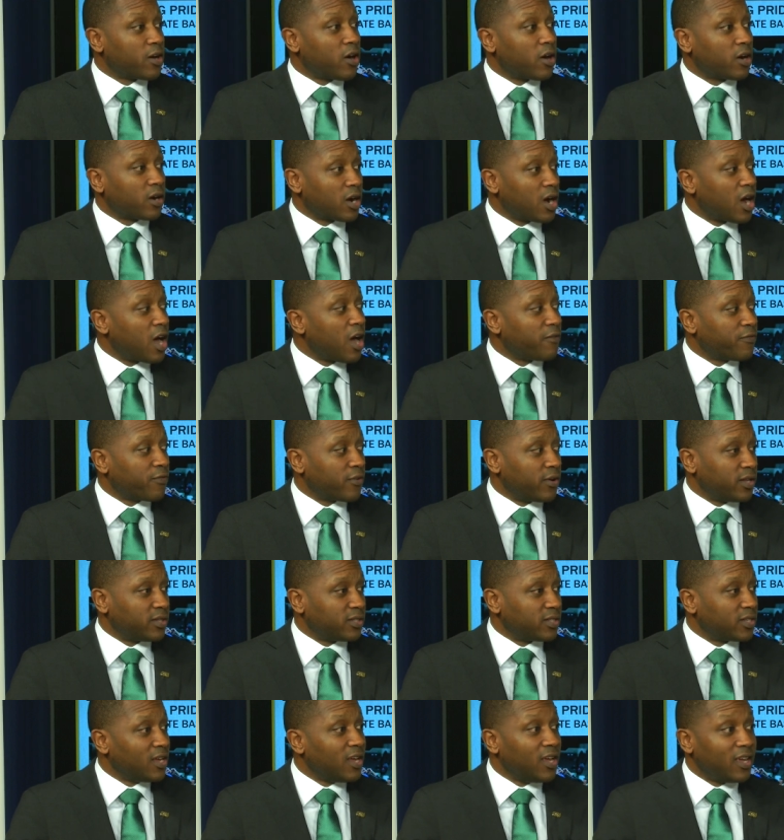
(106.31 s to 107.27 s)
our
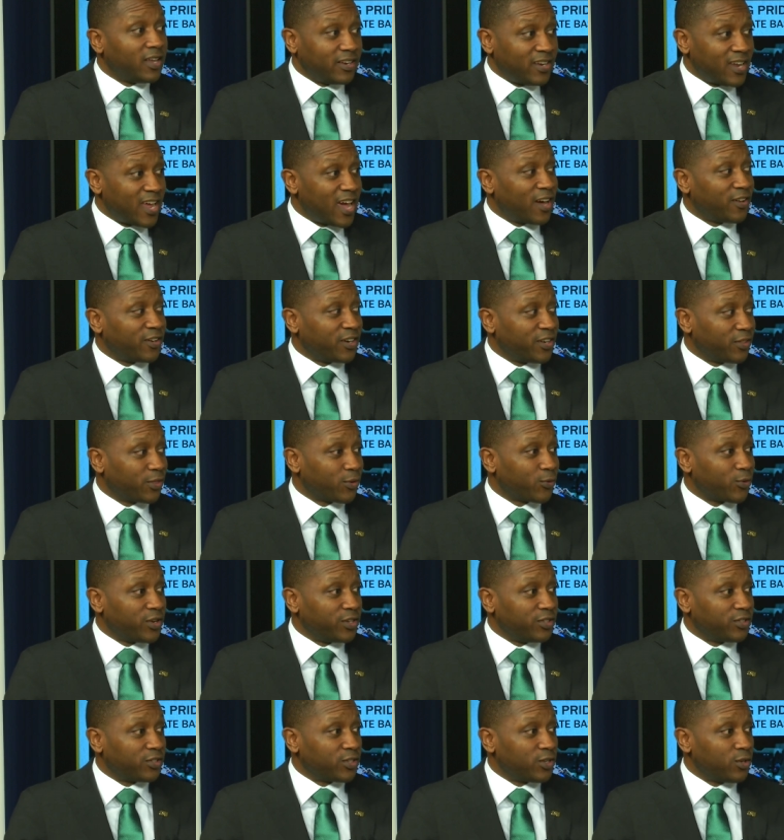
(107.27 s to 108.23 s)
conference down in
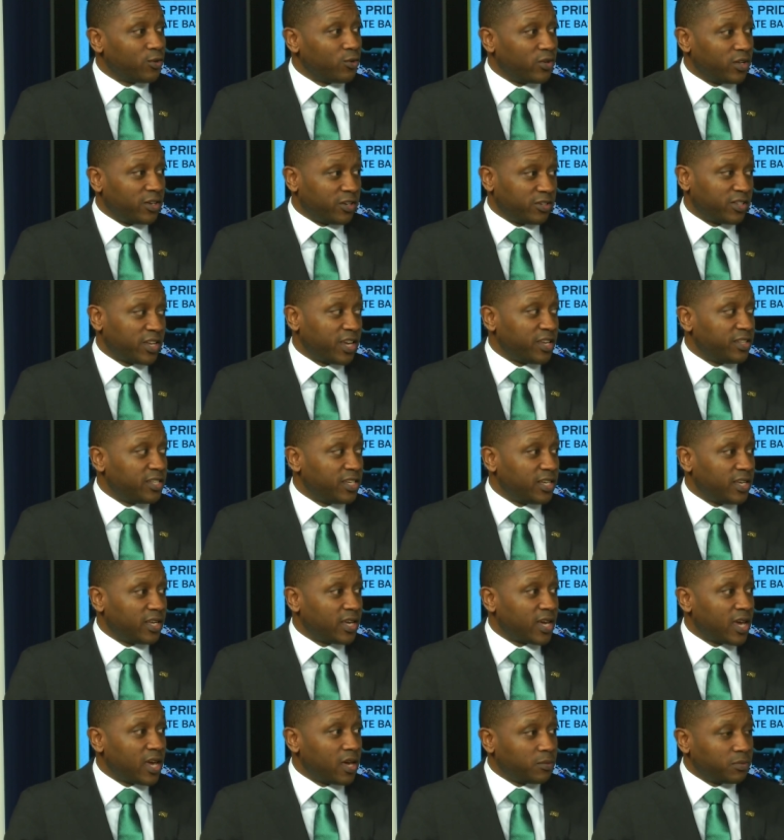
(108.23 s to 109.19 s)
threes too. There's
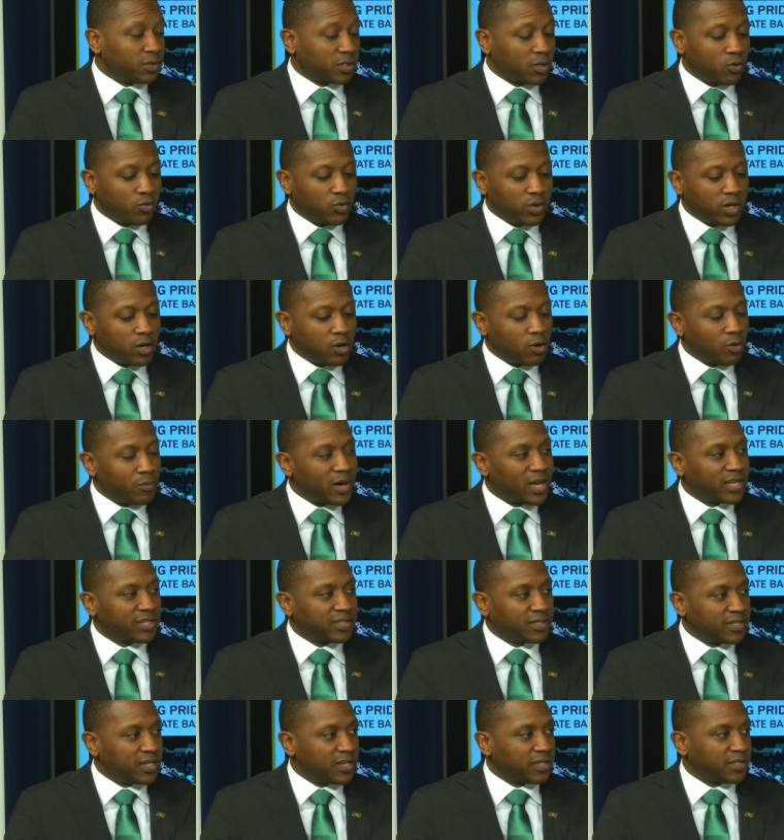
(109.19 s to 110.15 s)
18 games, so we go by
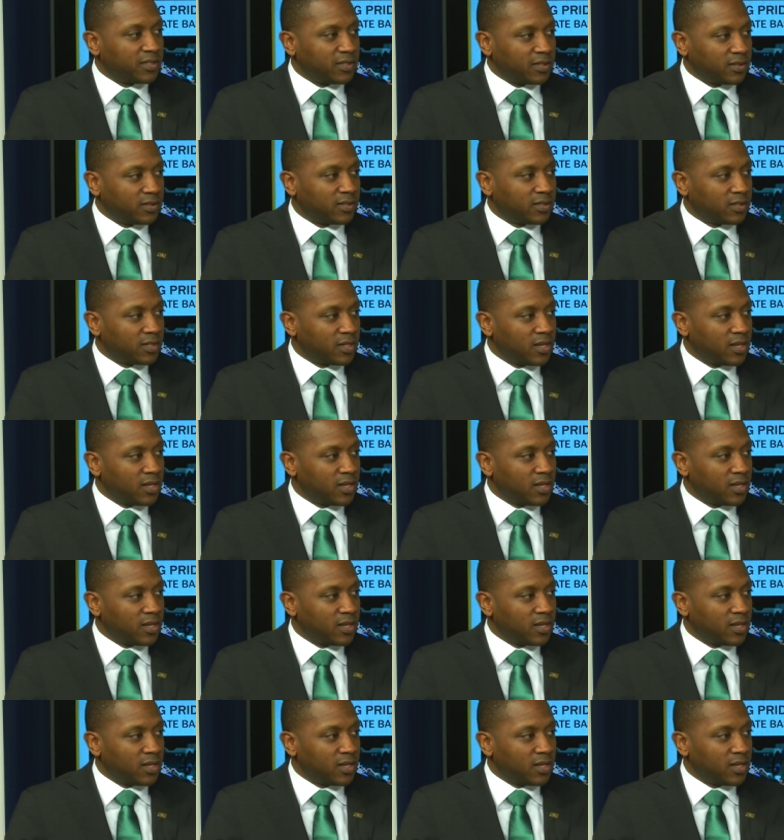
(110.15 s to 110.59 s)
sixes.